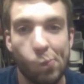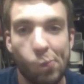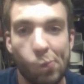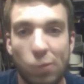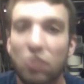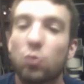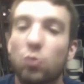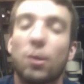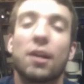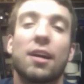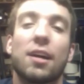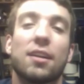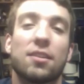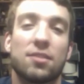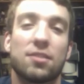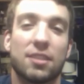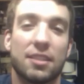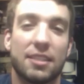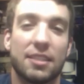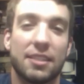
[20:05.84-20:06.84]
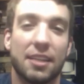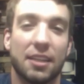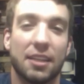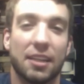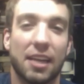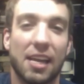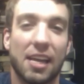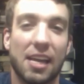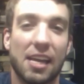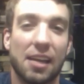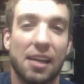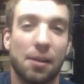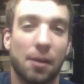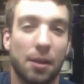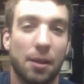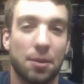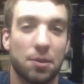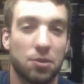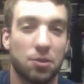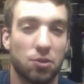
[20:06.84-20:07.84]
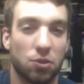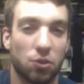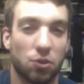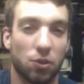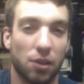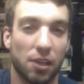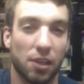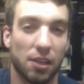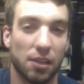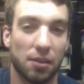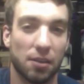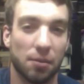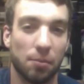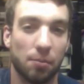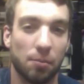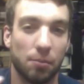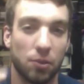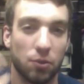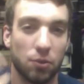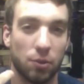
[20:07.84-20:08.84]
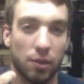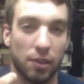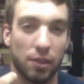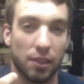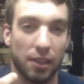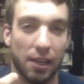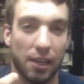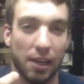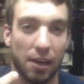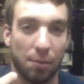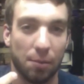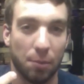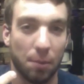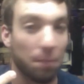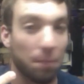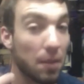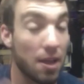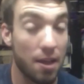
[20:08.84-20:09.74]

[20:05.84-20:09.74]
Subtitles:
It's weird how there's a delay on the screen between the camera.